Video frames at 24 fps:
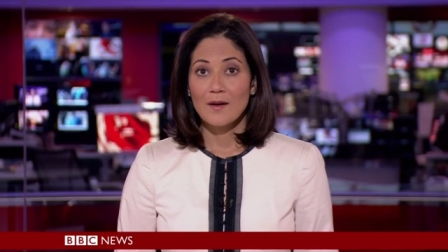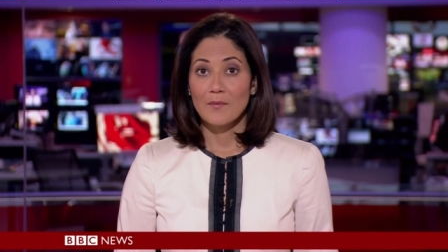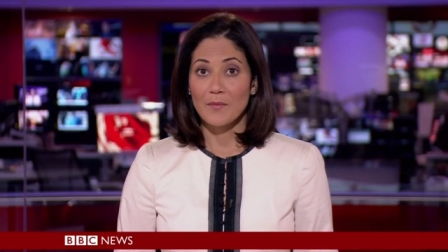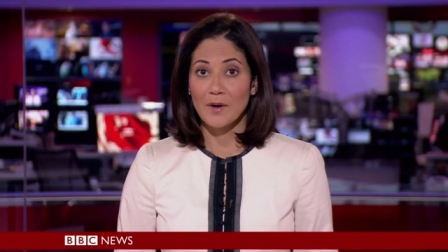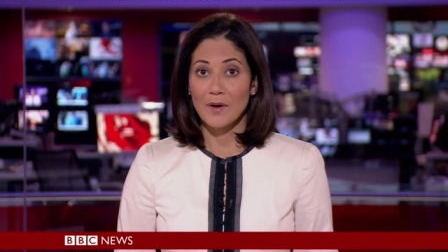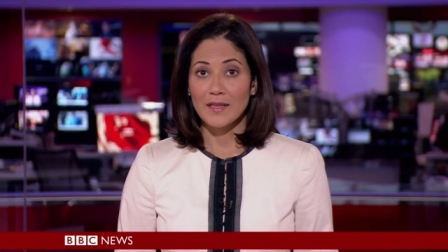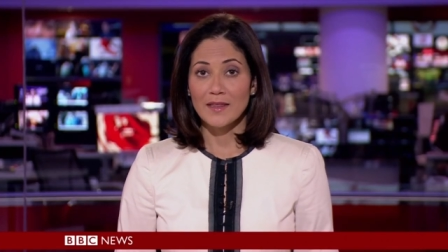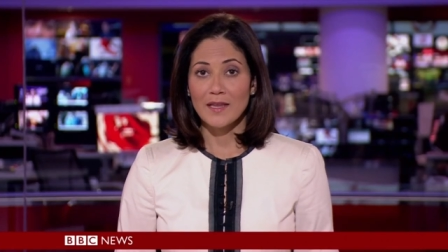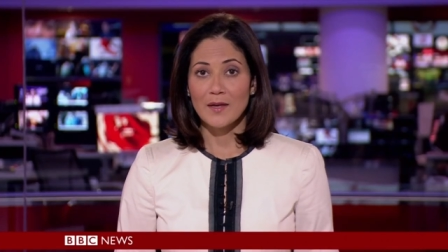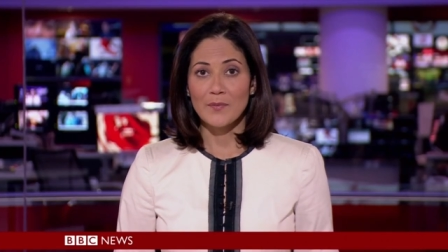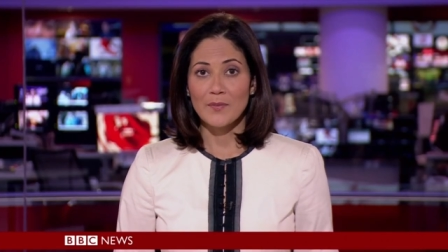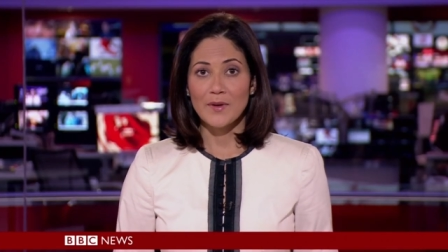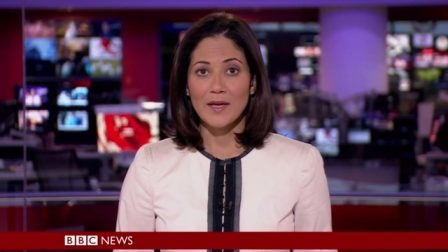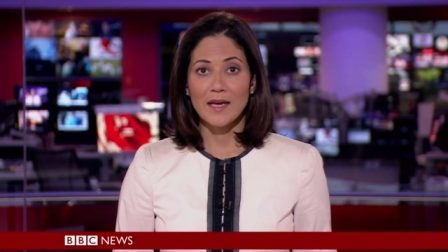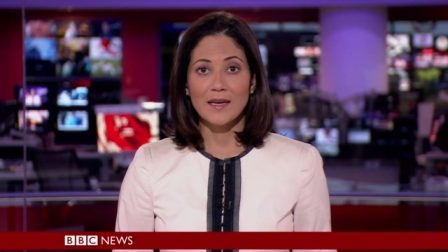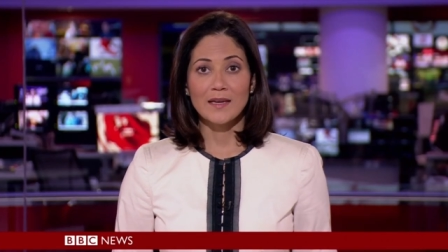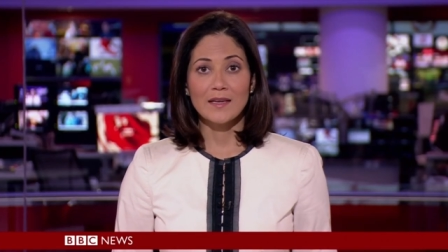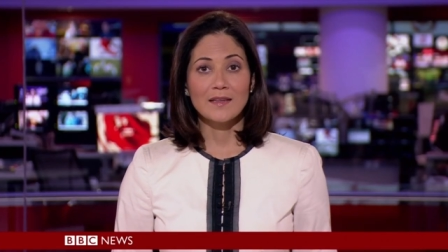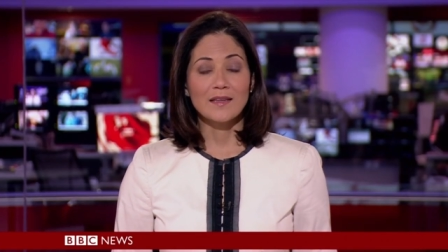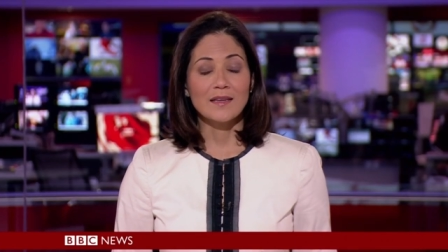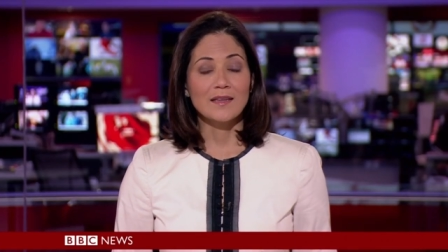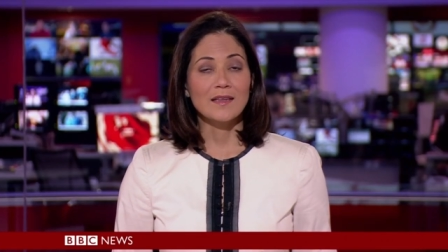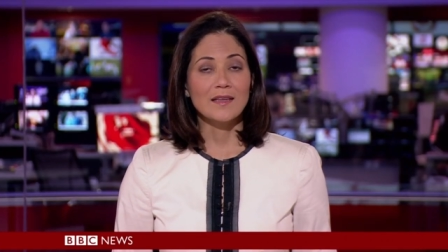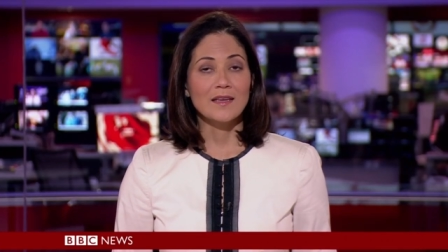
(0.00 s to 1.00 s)
Might there be
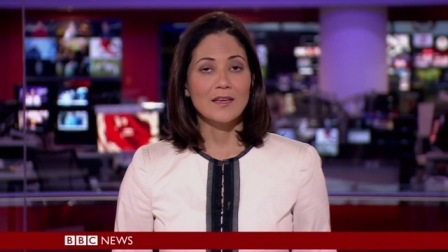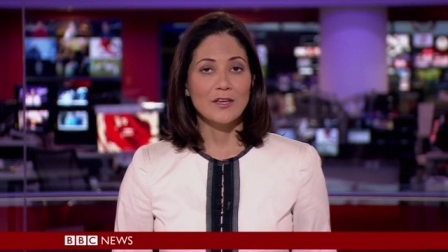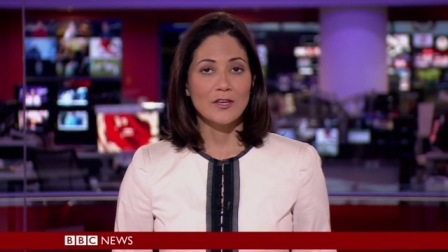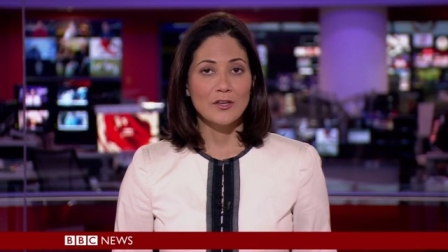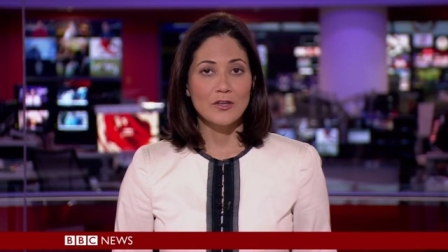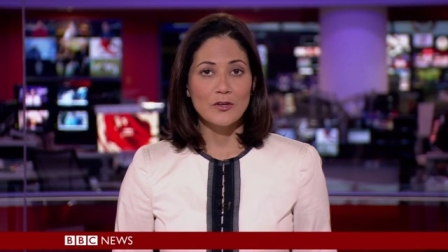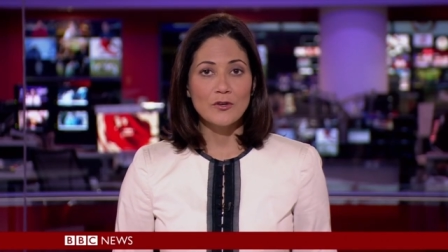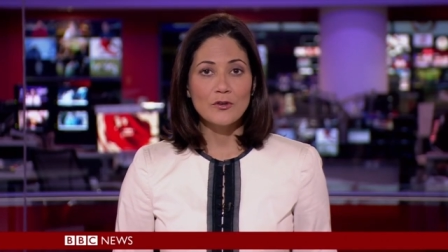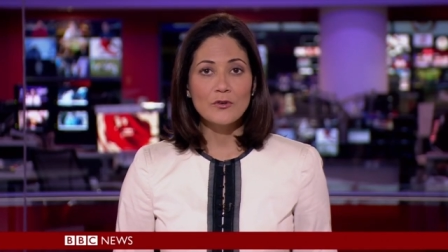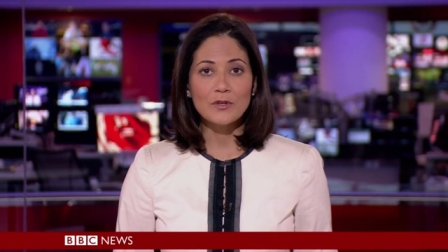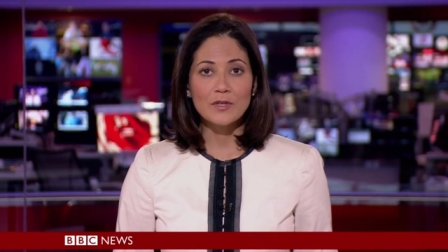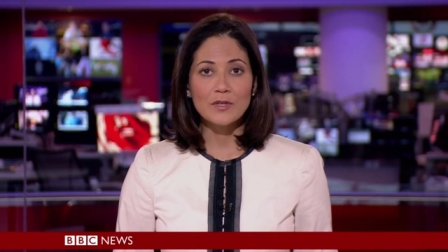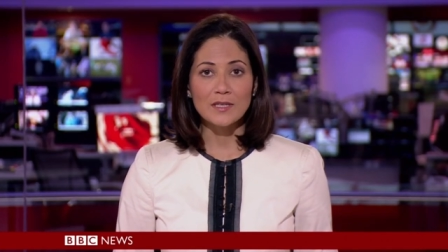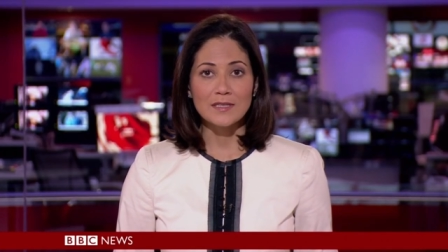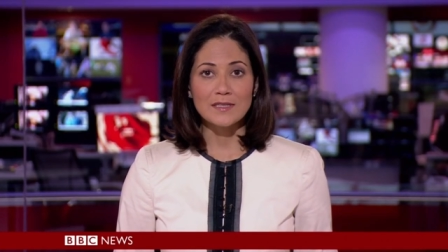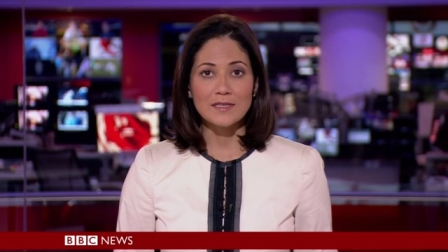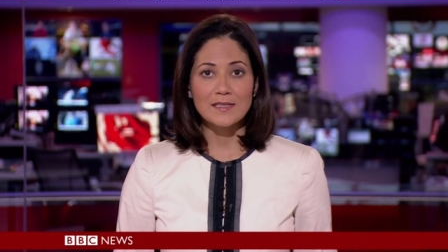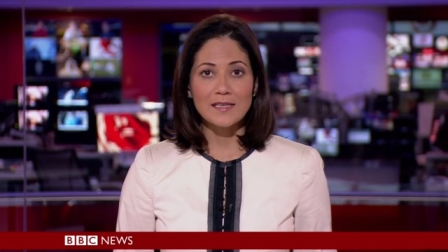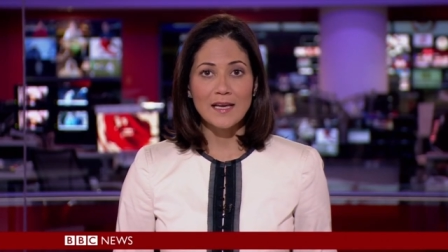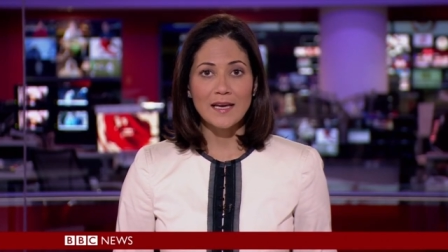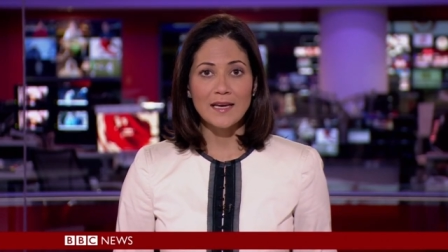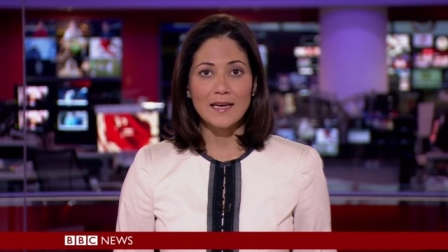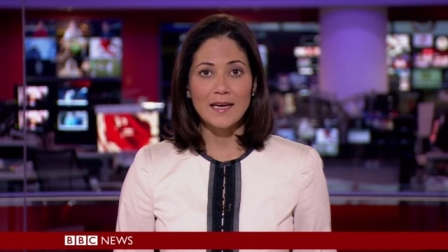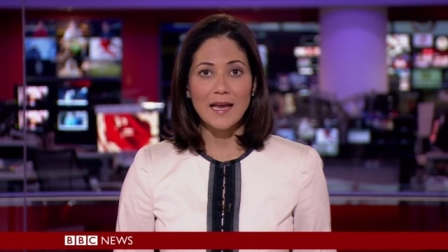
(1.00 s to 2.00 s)
anything the EU can
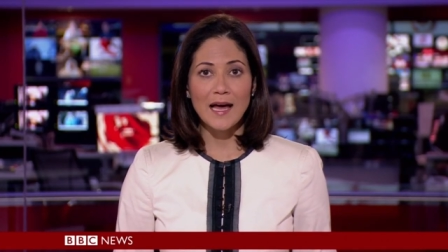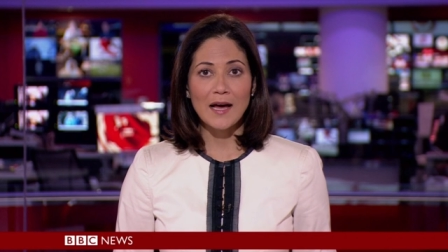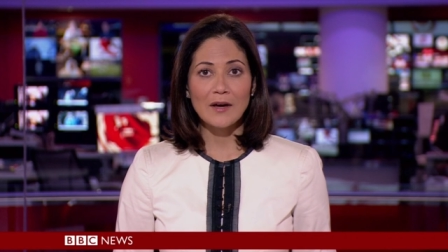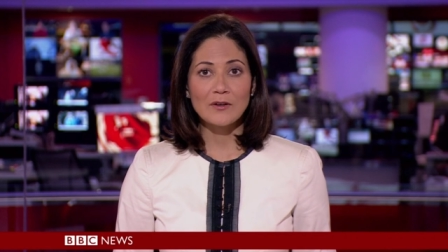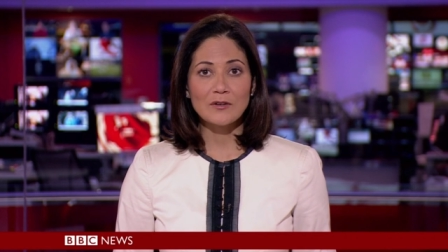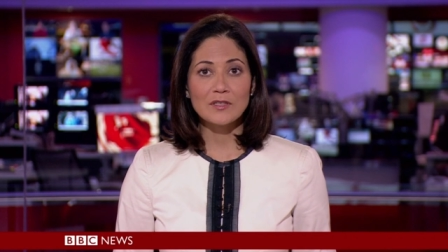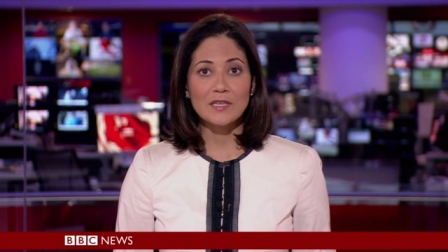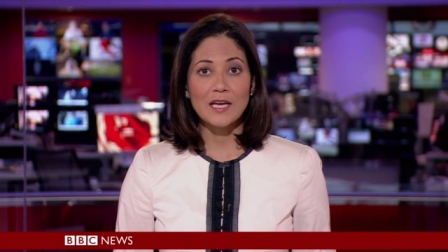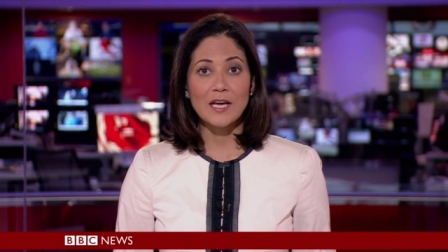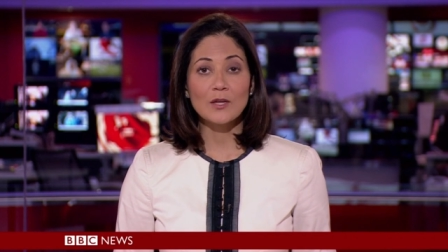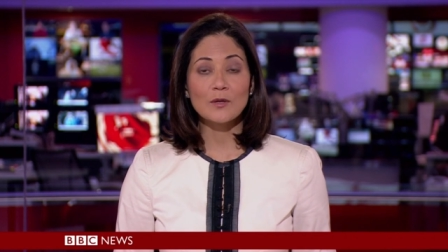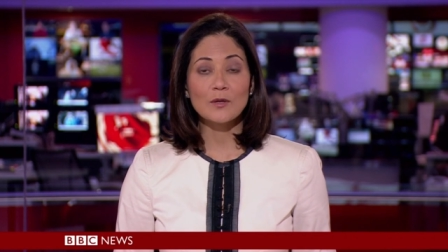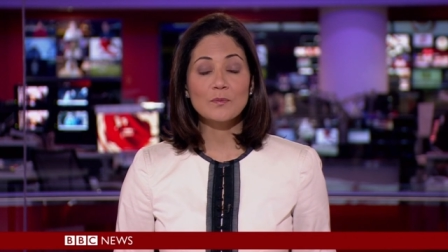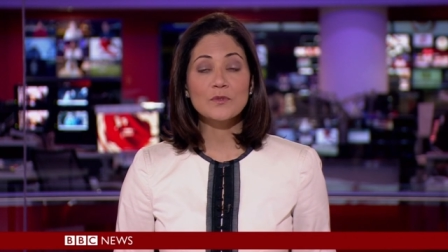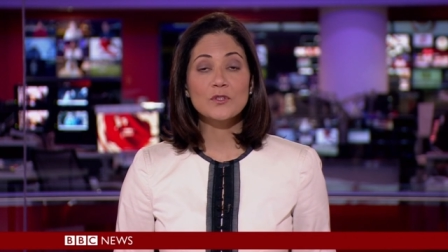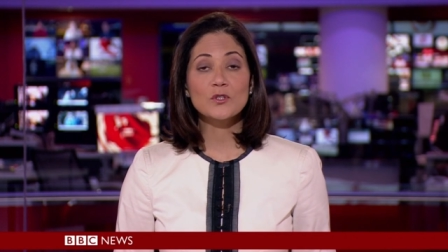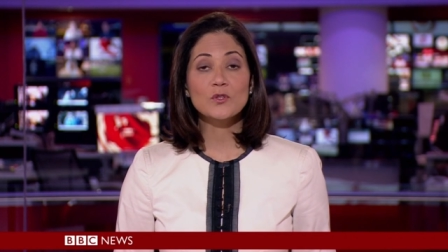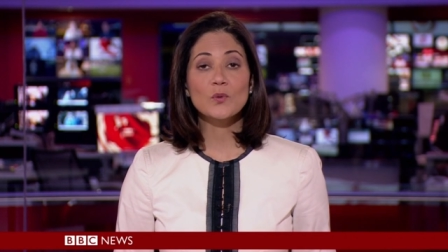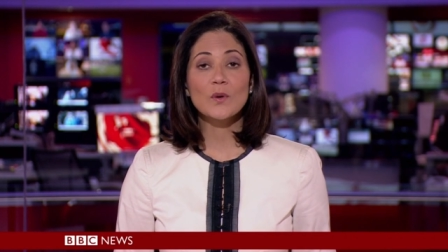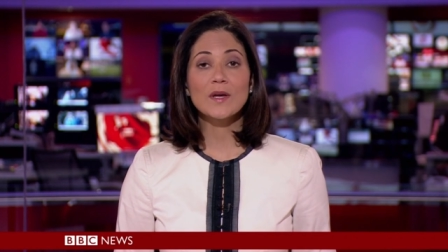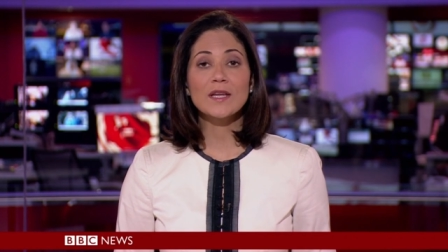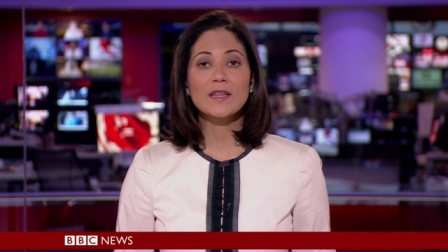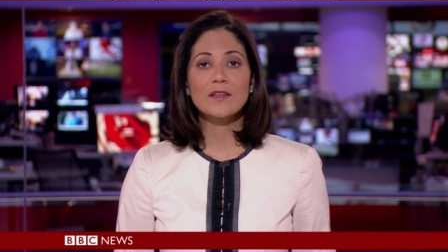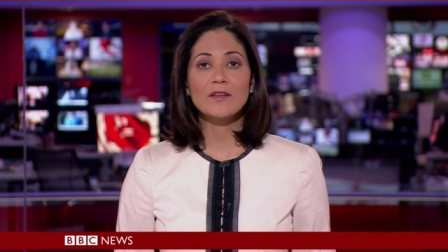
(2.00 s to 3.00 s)
say now to help
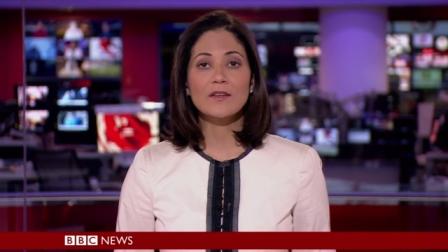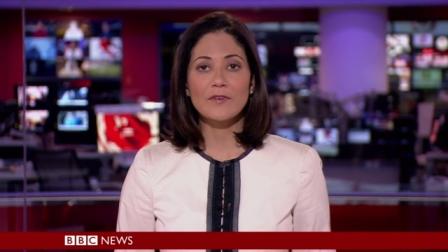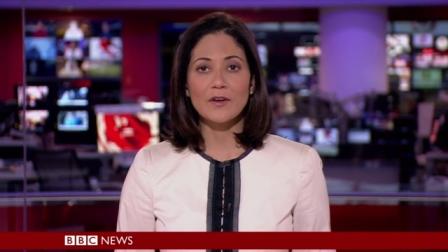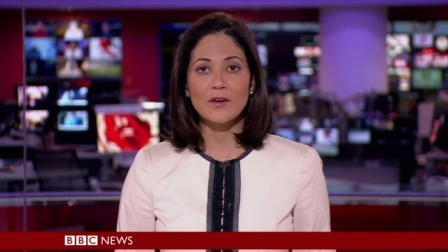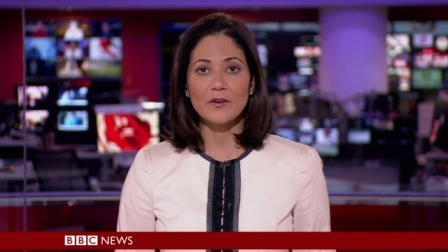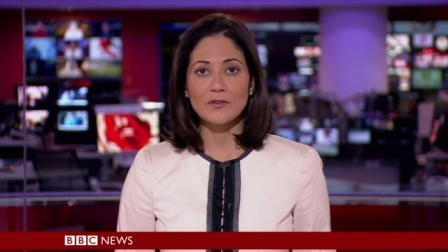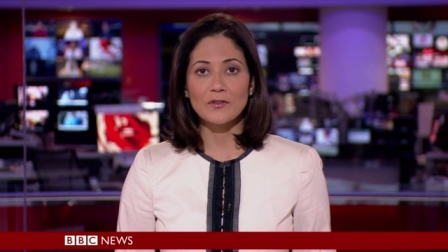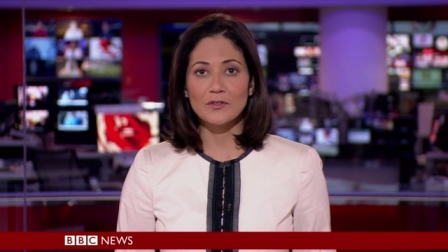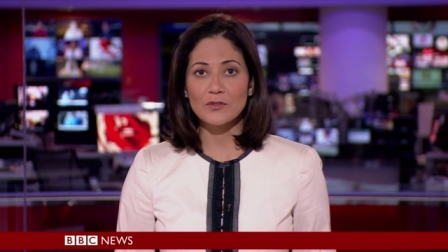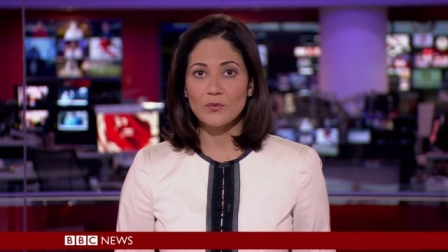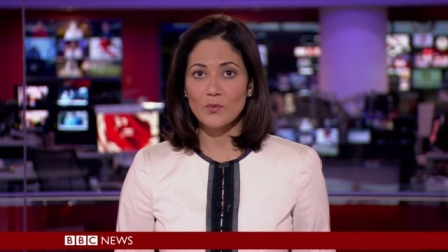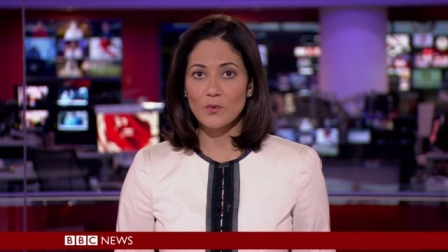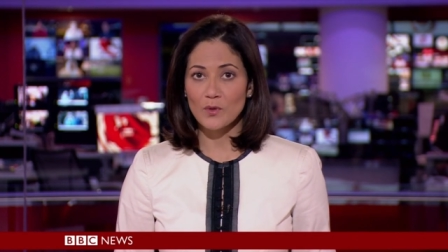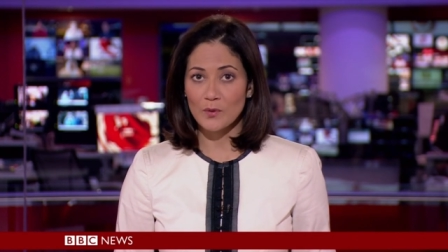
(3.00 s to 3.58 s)
swing the vote?